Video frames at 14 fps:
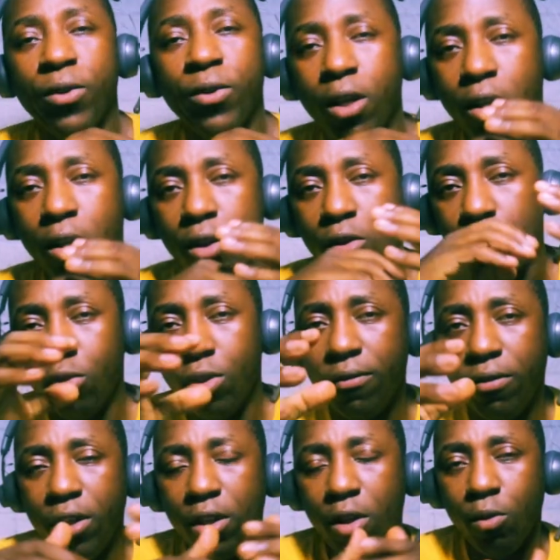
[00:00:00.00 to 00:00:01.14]
today's video
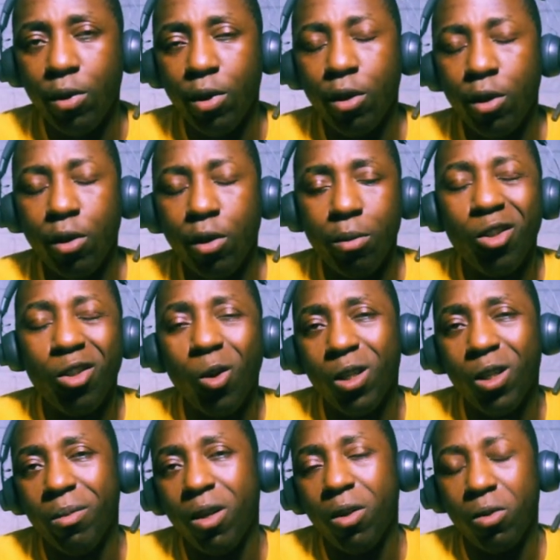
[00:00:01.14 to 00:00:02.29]
we're going to be talking
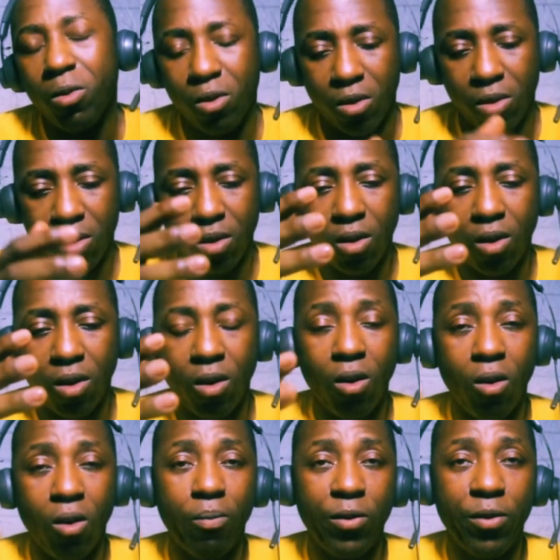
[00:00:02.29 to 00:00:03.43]
about
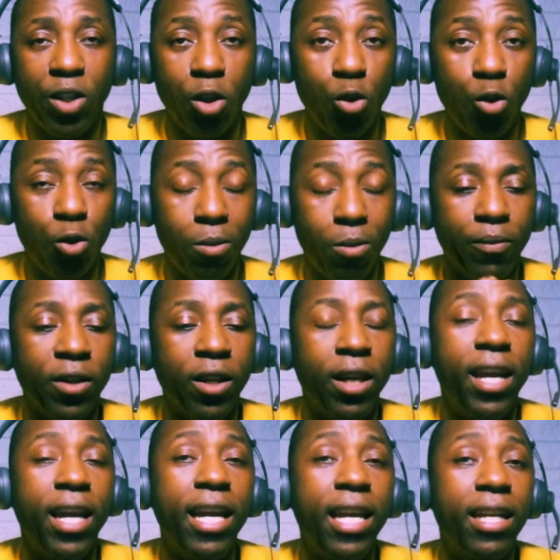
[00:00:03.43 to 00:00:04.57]
Udemy,
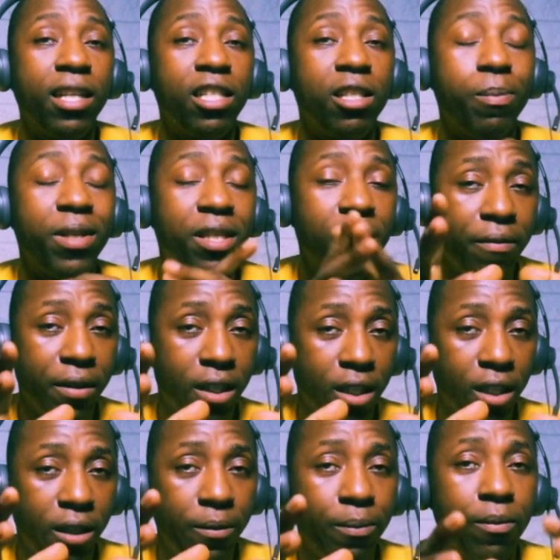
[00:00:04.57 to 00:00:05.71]
and
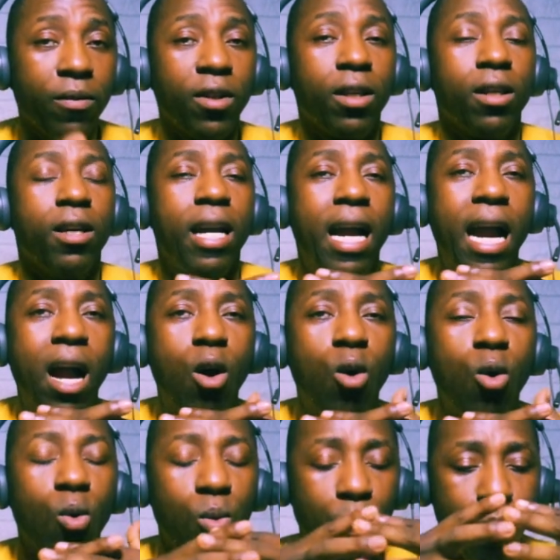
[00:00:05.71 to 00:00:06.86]
specifically
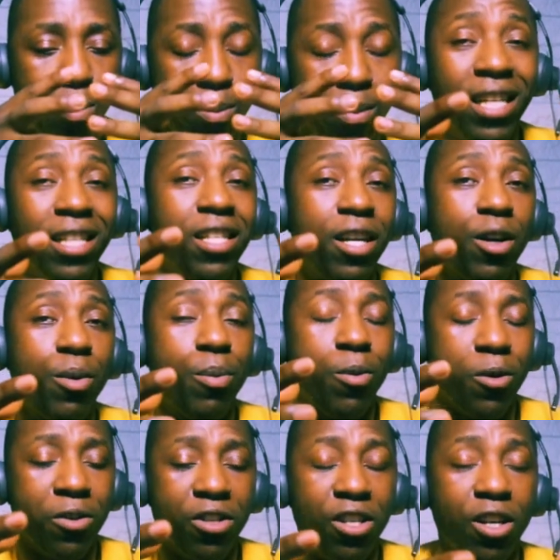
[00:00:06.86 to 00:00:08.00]
how military
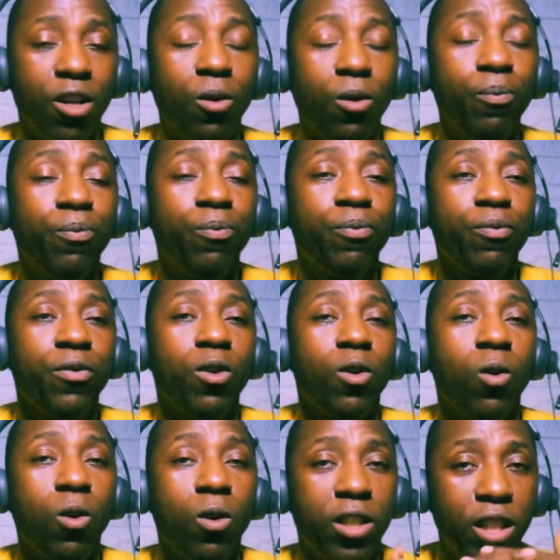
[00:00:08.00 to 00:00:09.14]
personnel
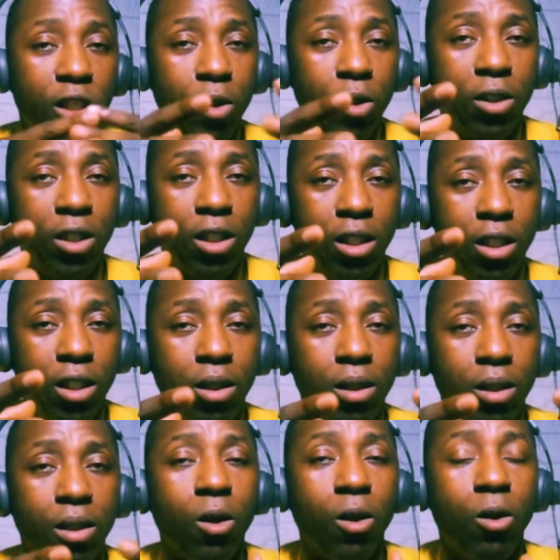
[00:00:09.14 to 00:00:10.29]
or DoD
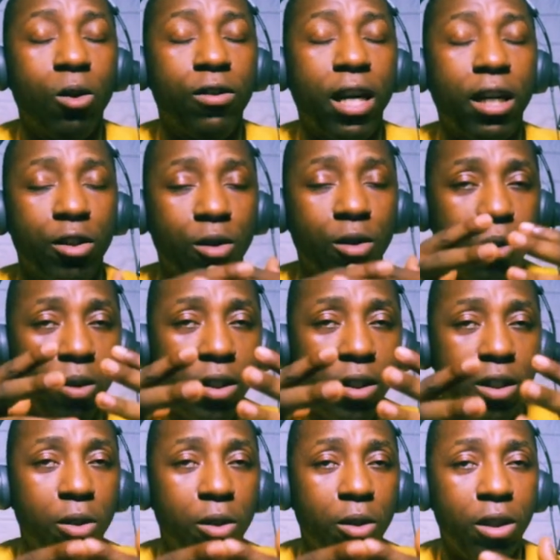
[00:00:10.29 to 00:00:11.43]
contractor or DoD
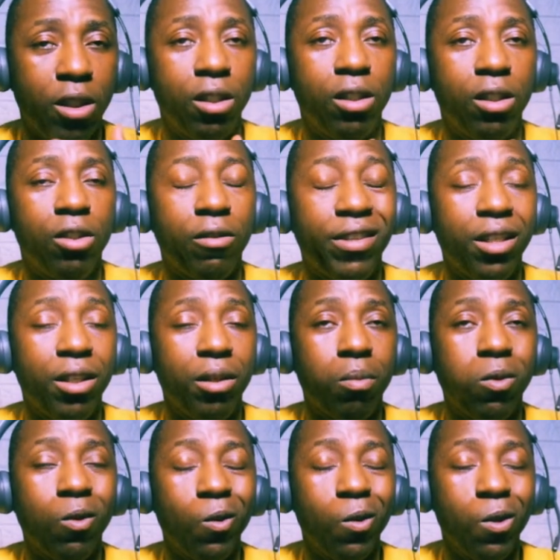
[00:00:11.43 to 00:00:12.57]
civilian
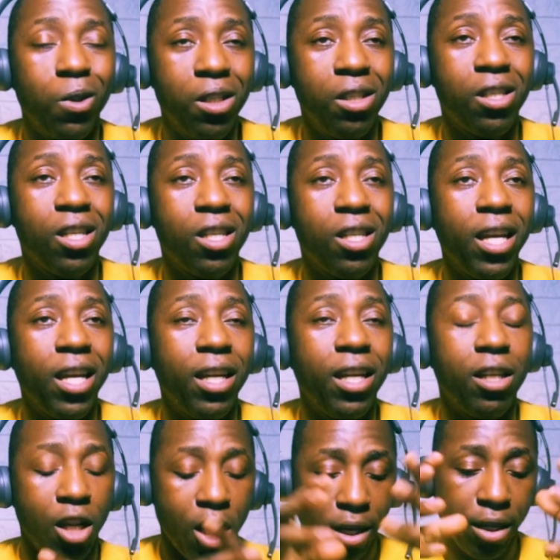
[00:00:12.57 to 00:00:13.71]
employees can
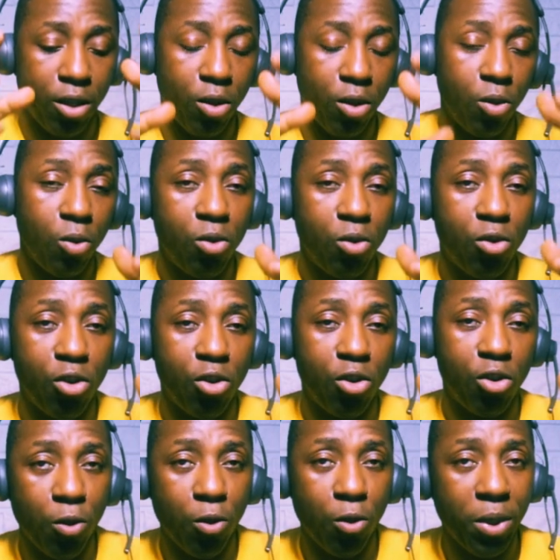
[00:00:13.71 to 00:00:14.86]
use
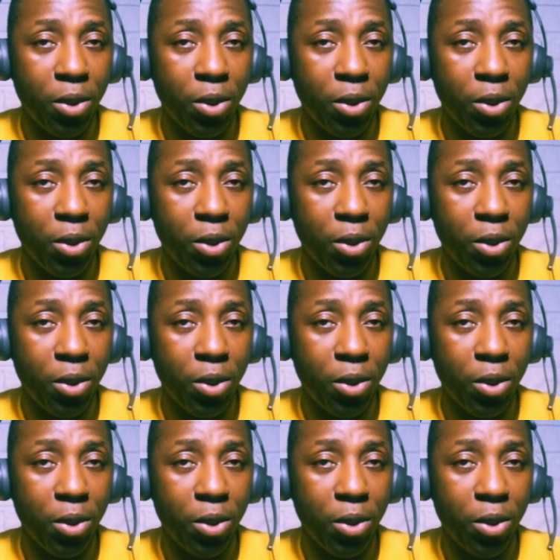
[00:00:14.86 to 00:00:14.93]
Udemy